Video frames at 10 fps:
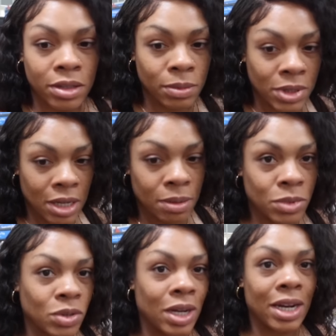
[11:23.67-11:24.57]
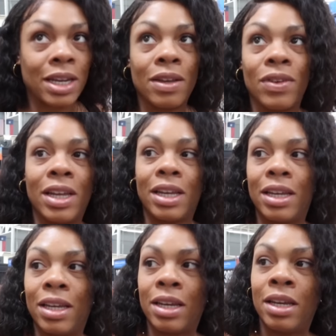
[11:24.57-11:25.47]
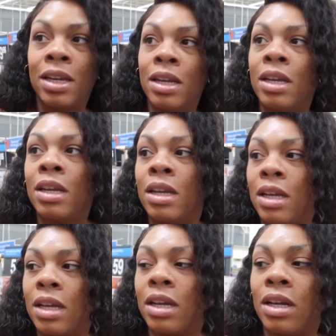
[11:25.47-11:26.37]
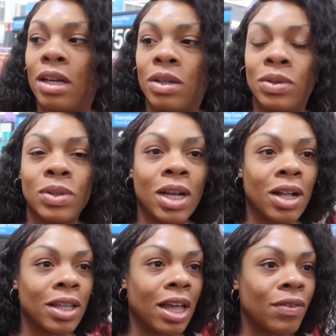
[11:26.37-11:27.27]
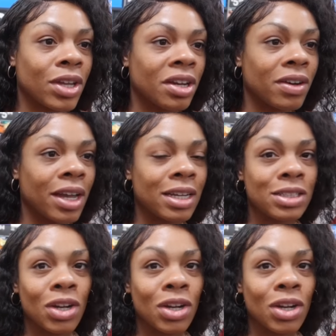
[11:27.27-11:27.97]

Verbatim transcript: Sometimes you gotta give in. Oh, y'all, they have eggs.